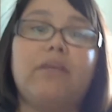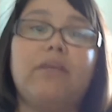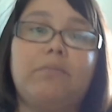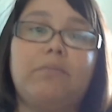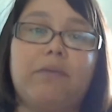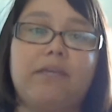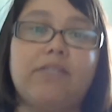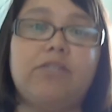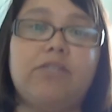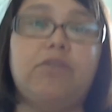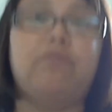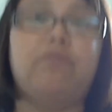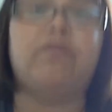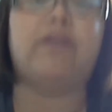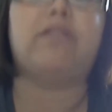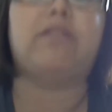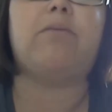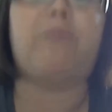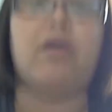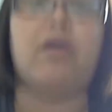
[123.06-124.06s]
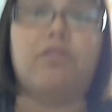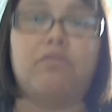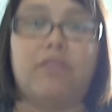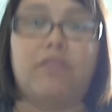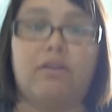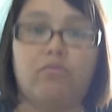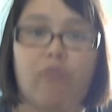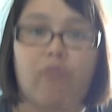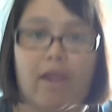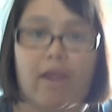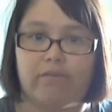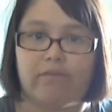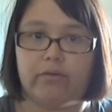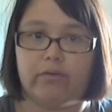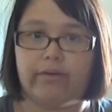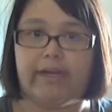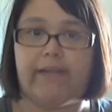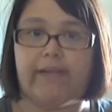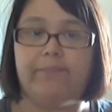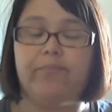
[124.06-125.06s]
place you'll find them other than
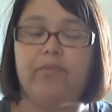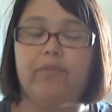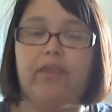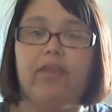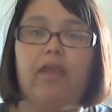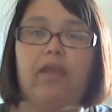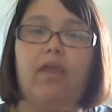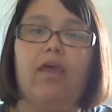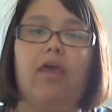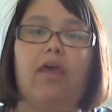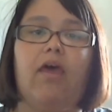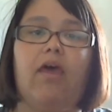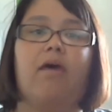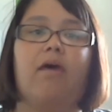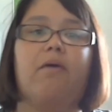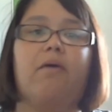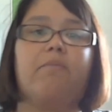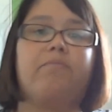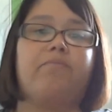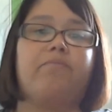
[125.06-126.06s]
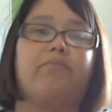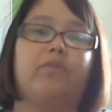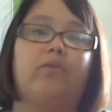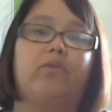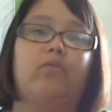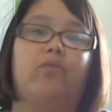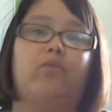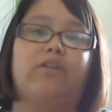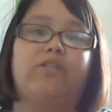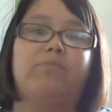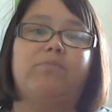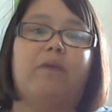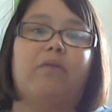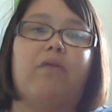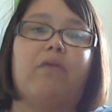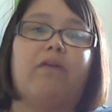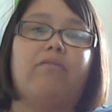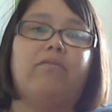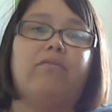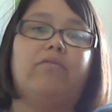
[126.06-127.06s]
Ravelry, which my
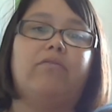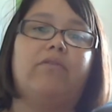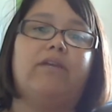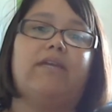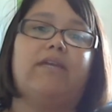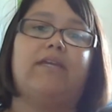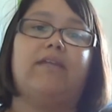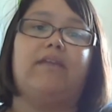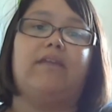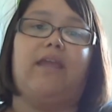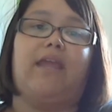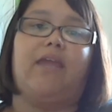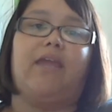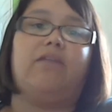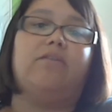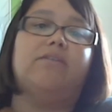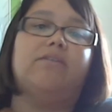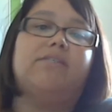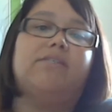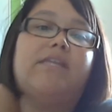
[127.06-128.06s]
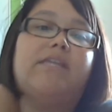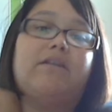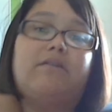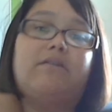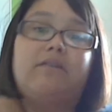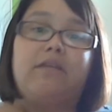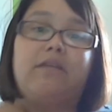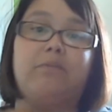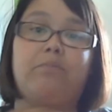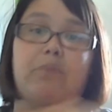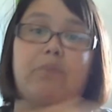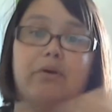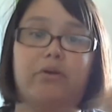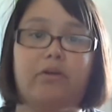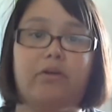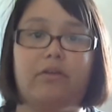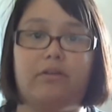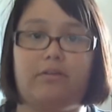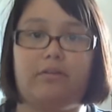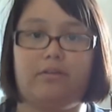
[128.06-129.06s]
Ravelry handle is Knitterly
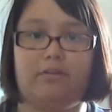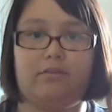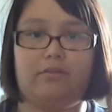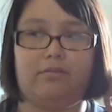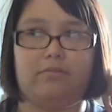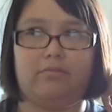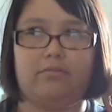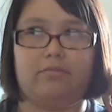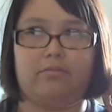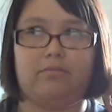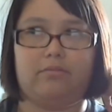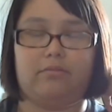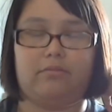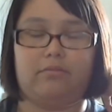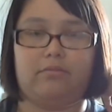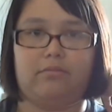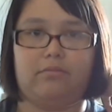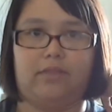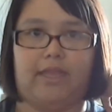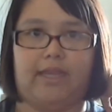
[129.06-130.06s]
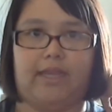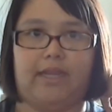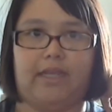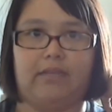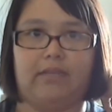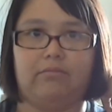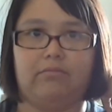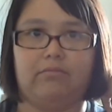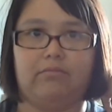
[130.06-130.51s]
Book Lady.